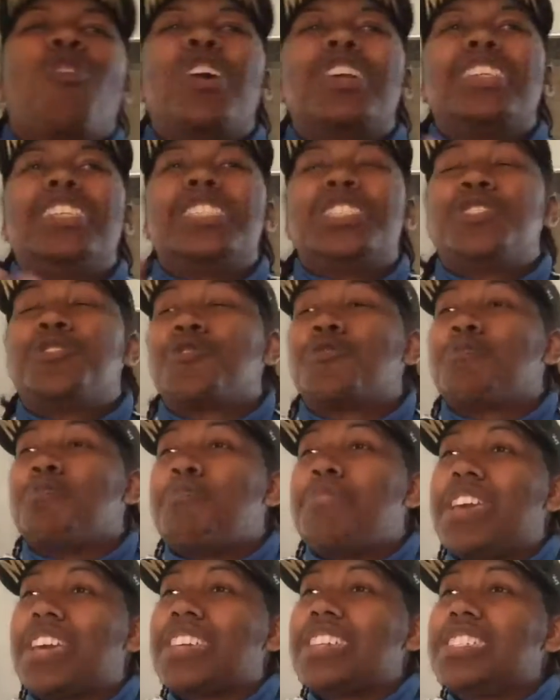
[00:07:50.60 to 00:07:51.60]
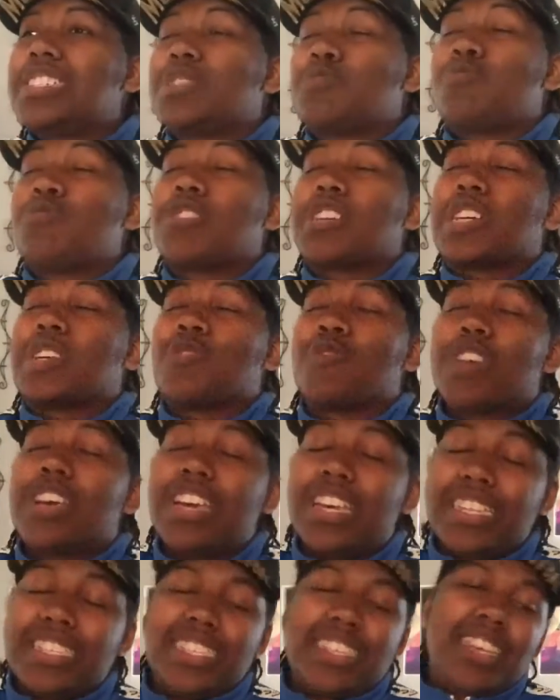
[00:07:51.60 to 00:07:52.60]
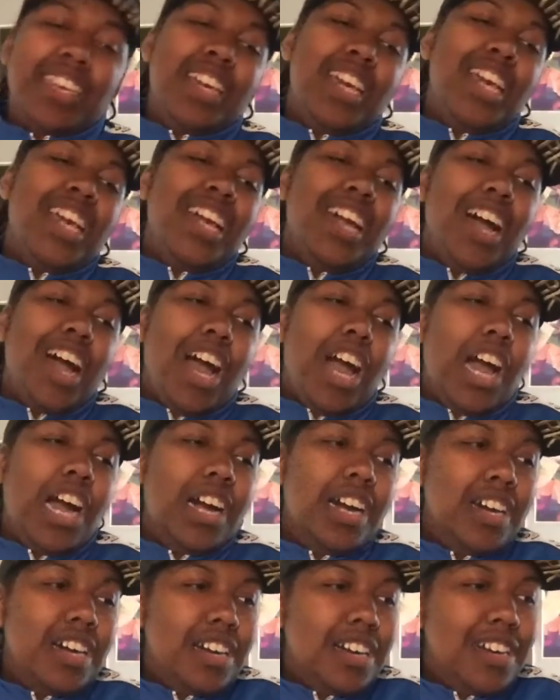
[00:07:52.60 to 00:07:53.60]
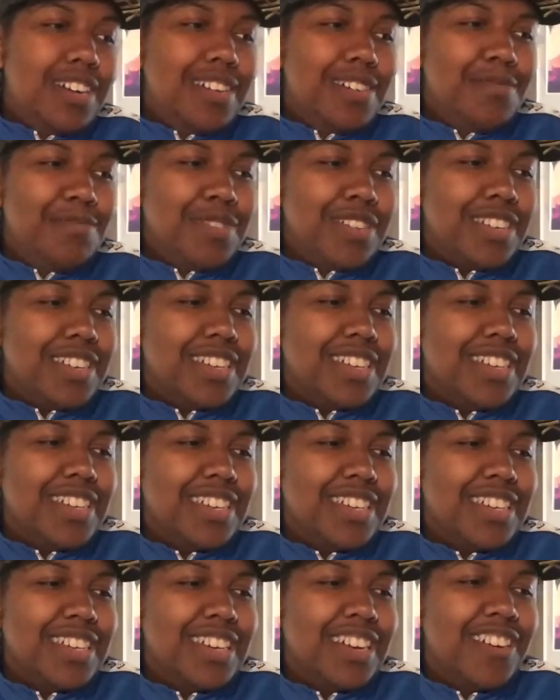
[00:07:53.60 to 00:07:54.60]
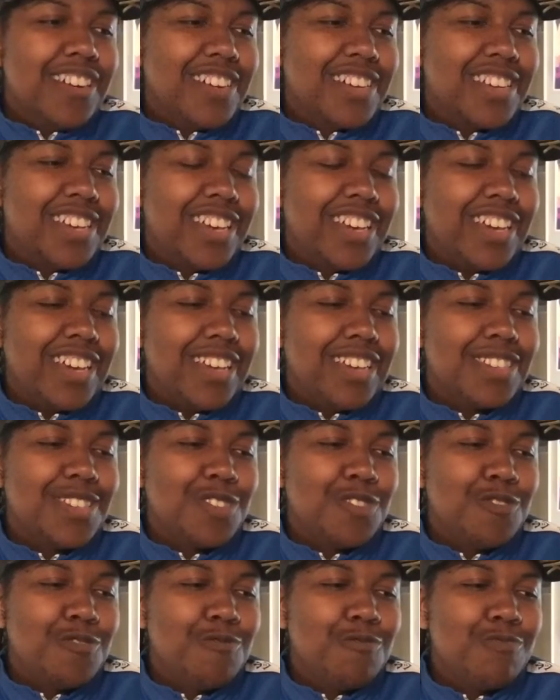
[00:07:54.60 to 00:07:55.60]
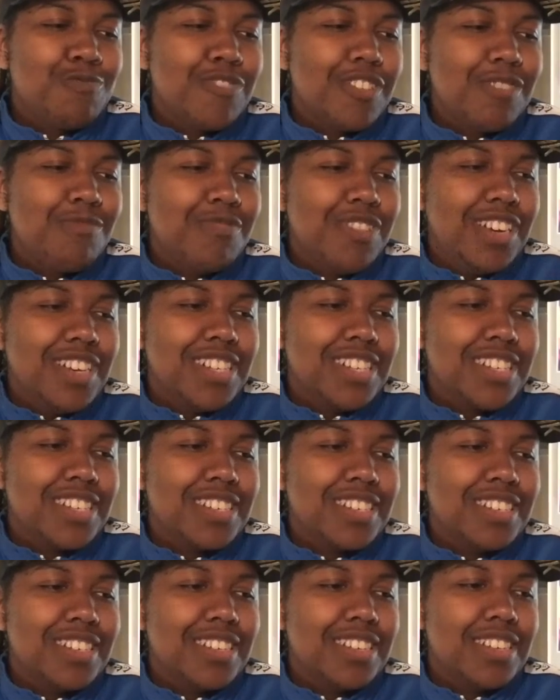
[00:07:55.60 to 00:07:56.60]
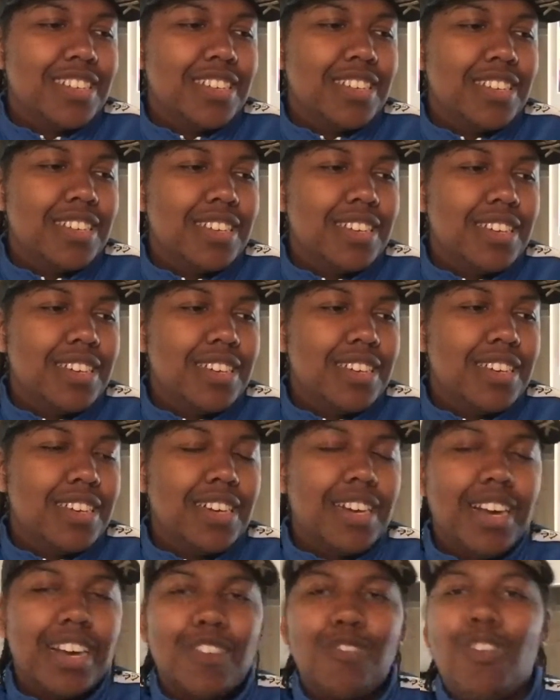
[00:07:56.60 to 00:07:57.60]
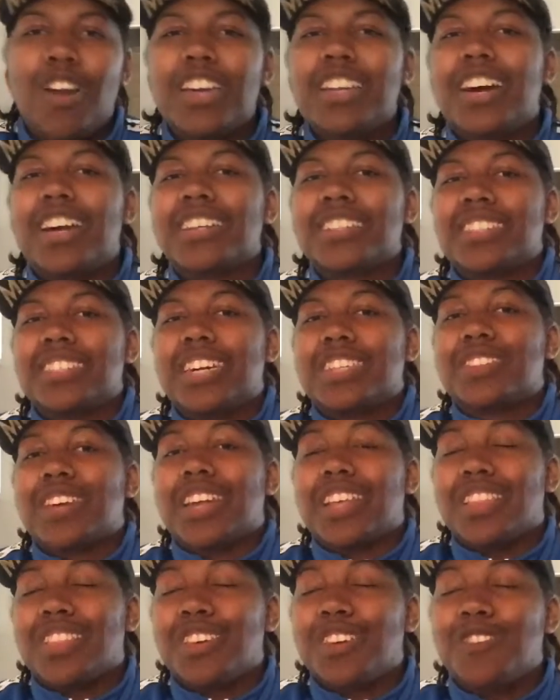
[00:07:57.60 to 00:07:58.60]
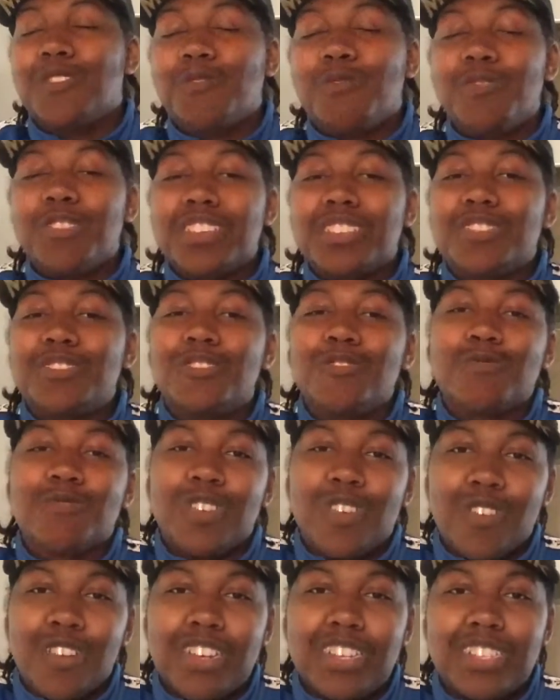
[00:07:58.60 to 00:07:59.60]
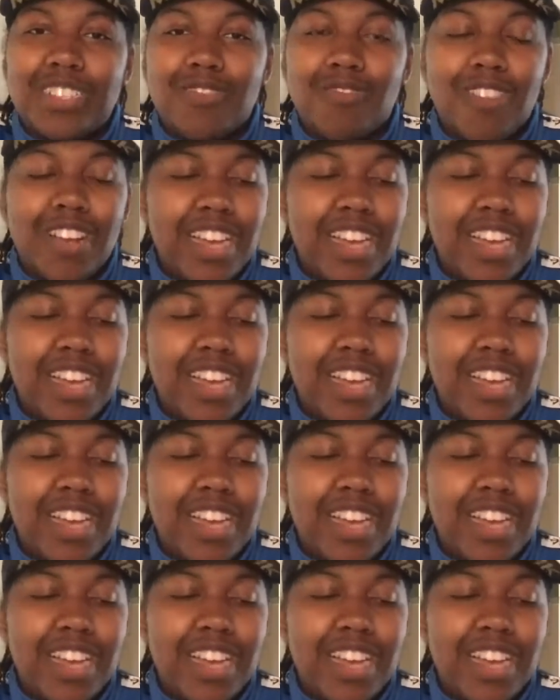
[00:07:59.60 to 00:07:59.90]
What is your biggest regret? Um, okay, so pretty much... quite honestly, I try to live with no regrets,